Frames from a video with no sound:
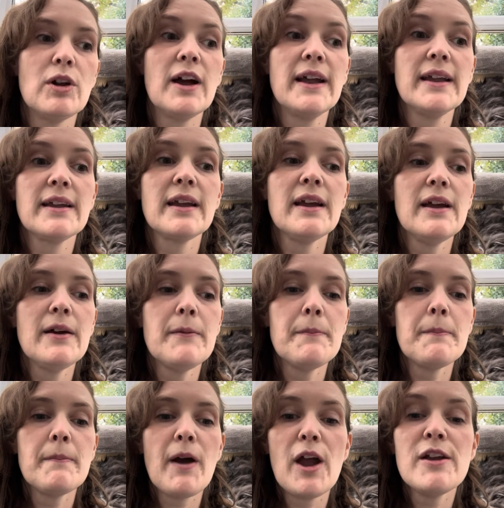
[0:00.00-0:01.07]
like
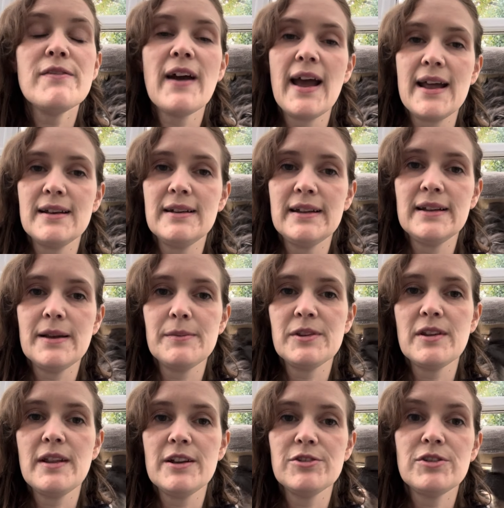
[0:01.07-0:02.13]
overhandling them,
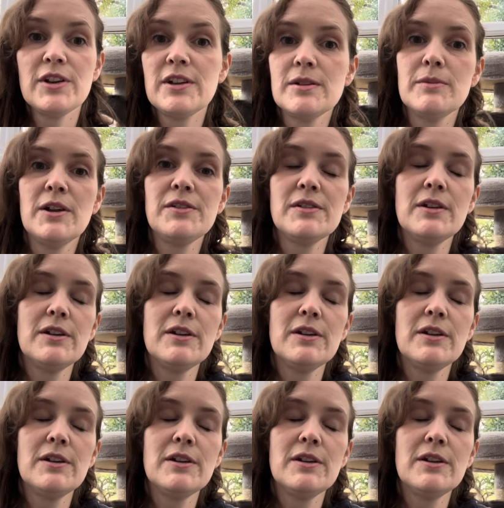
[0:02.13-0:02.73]
so they're stroking them loads and